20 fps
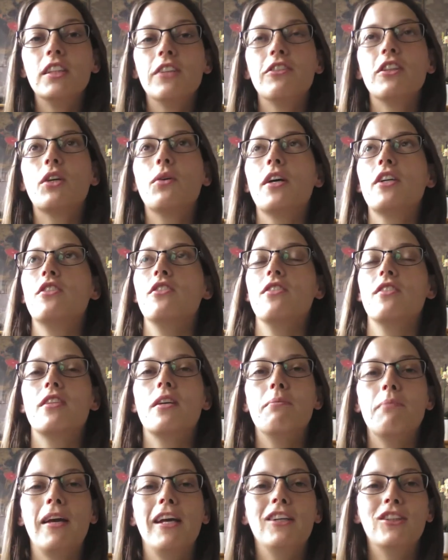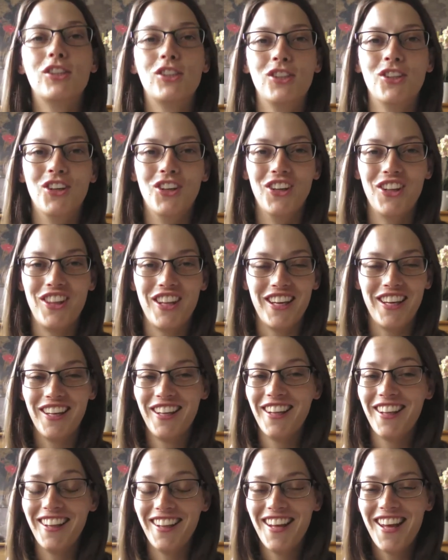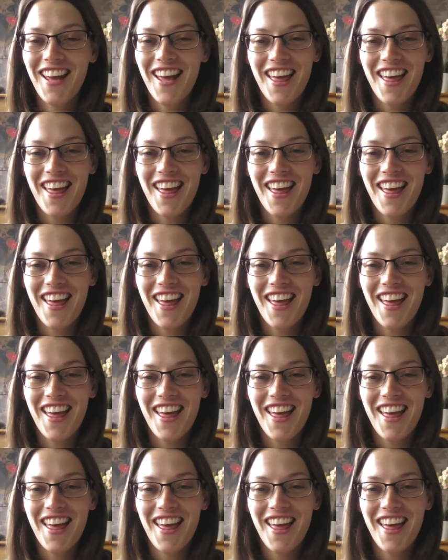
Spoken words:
different questions to make sure that